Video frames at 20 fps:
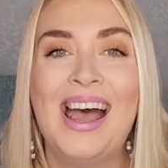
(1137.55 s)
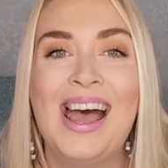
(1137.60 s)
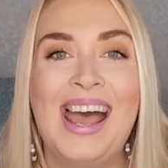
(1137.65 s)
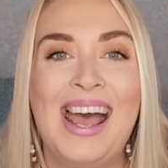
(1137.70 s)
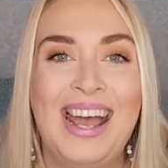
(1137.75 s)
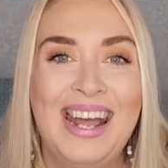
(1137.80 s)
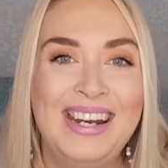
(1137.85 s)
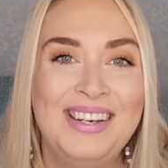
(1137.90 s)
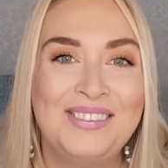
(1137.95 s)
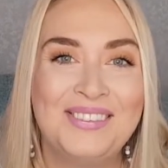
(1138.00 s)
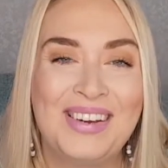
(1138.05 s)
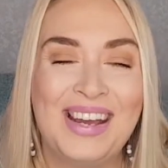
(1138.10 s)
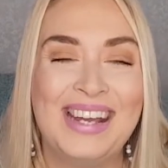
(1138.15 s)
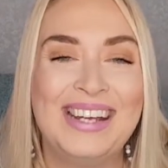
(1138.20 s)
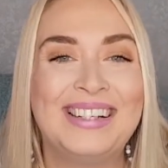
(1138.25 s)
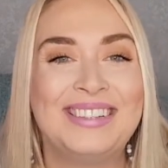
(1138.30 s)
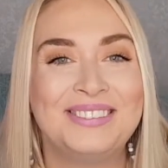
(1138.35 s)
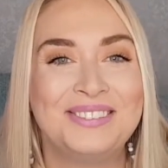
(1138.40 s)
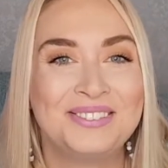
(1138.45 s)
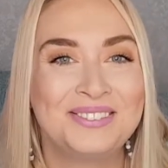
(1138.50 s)
Anyway,
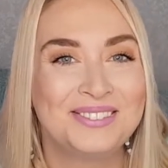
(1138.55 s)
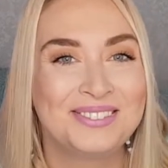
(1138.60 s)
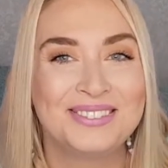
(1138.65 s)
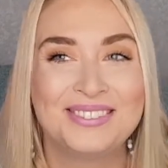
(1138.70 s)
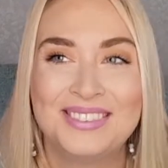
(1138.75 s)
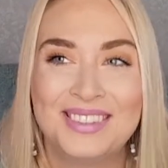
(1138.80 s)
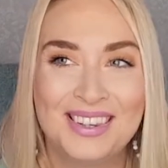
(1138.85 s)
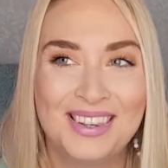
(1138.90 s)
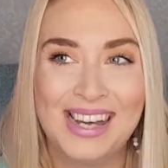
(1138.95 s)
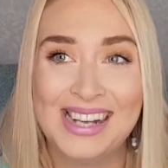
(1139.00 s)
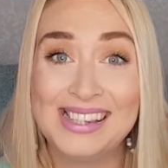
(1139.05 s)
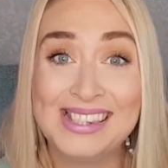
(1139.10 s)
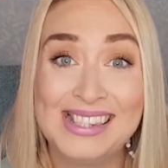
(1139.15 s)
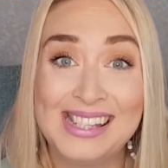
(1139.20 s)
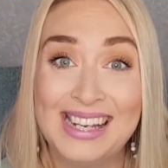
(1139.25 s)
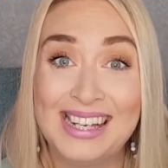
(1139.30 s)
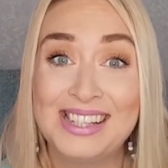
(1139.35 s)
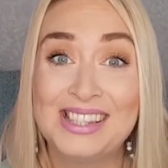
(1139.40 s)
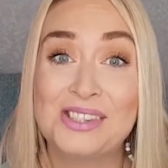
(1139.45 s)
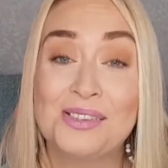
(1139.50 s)
that's
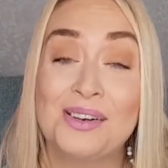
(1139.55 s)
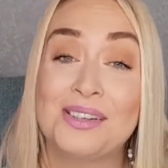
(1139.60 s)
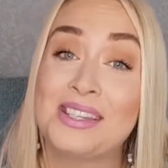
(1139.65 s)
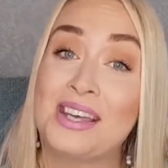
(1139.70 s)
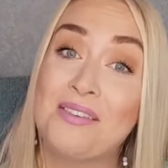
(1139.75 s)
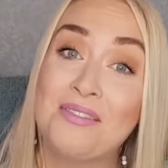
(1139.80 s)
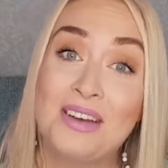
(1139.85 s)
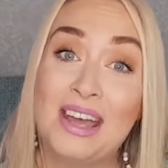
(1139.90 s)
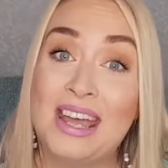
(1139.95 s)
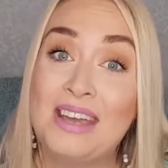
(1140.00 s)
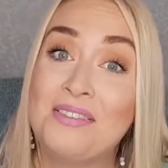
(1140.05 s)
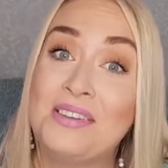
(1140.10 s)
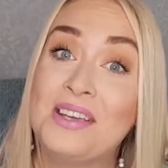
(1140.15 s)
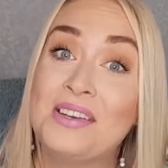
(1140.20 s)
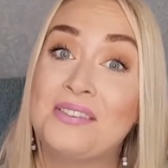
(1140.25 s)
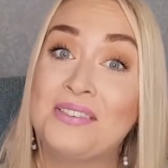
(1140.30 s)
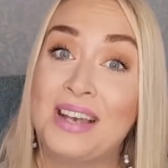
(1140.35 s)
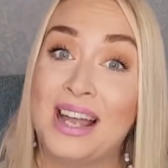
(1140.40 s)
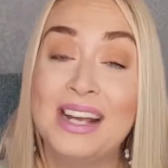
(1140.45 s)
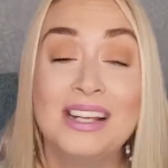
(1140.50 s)
it. So as ever, if
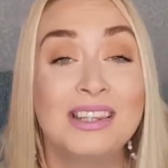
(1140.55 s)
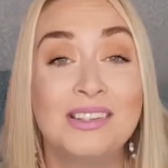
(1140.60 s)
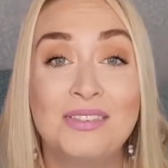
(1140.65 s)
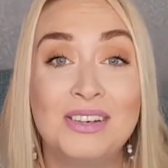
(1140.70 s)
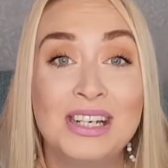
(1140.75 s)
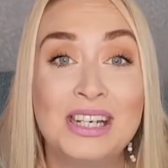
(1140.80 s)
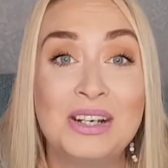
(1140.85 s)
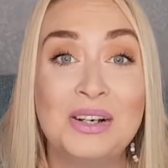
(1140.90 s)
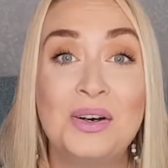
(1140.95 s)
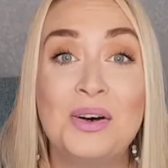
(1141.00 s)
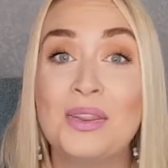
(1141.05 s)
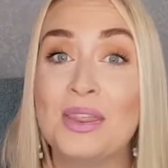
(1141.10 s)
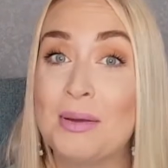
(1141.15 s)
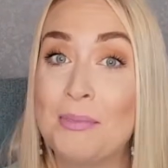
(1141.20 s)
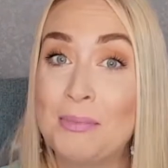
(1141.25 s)
you've liked the video, then